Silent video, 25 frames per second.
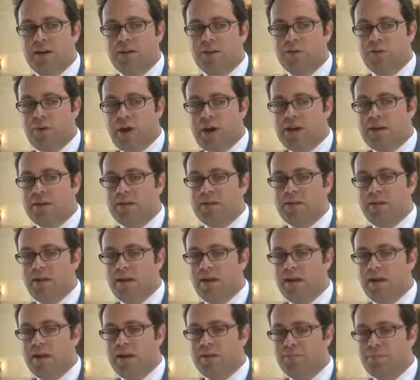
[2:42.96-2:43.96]
a great
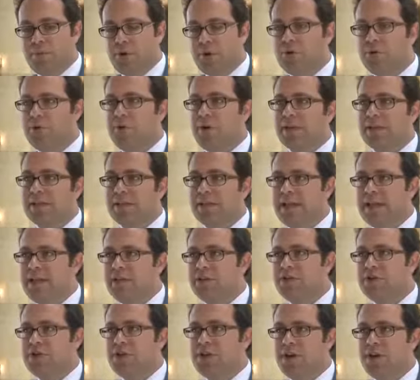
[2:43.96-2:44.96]
progress
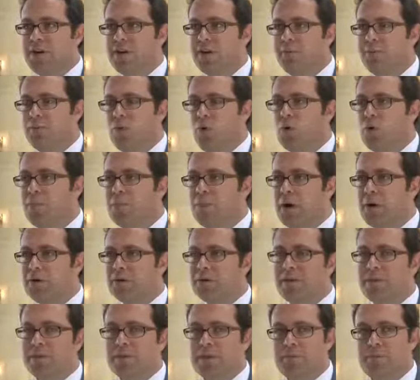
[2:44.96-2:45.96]
each year. More
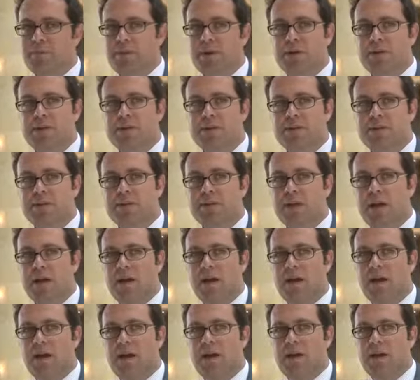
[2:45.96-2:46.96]
participants,
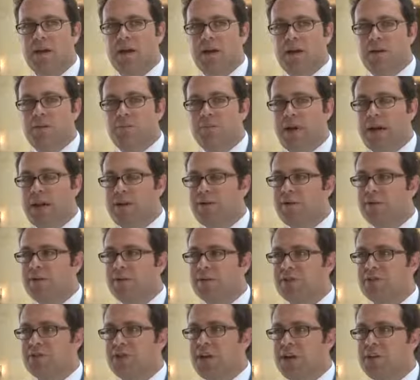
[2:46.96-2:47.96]
better
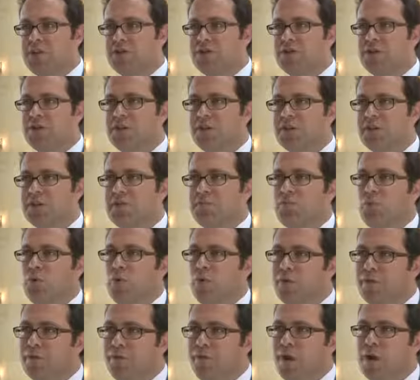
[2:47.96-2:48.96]
exchanges,
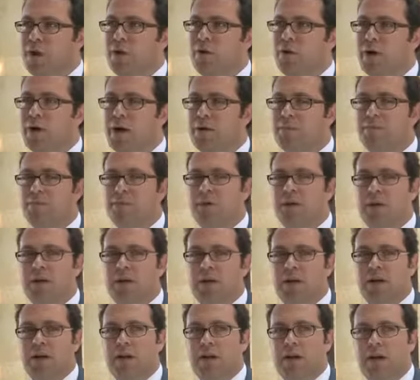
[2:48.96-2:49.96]
more follow-up,
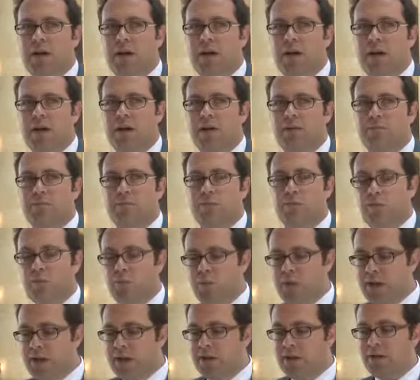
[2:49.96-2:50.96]

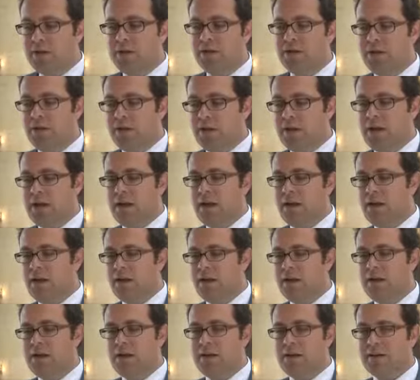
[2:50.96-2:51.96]

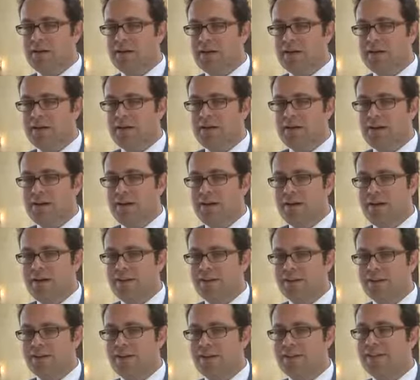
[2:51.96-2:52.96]
real
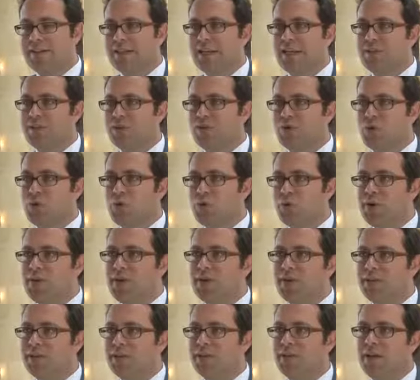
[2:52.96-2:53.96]
success
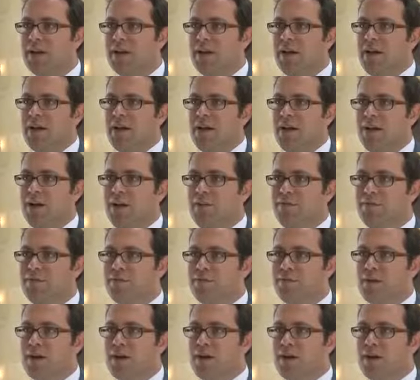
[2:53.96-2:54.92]
stories of